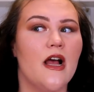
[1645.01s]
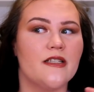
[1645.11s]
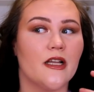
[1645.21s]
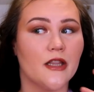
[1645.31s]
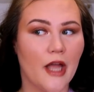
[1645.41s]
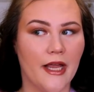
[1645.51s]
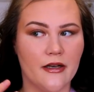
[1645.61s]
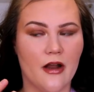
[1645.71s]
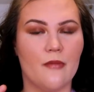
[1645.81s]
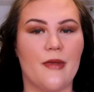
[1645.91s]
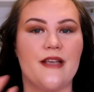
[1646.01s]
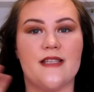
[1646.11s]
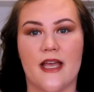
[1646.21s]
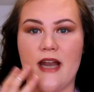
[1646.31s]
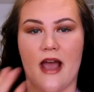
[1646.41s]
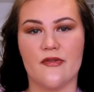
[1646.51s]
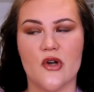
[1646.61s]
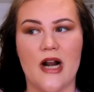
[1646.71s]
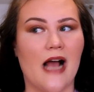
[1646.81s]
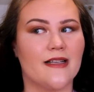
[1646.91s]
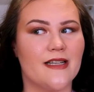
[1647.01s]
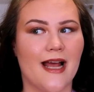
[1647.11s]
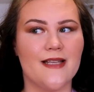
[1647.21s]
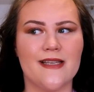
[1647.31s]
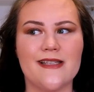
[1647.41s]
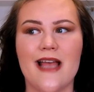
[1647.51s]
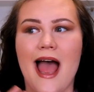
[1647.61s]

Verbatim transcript: to lighten up my skin after it oxidizes.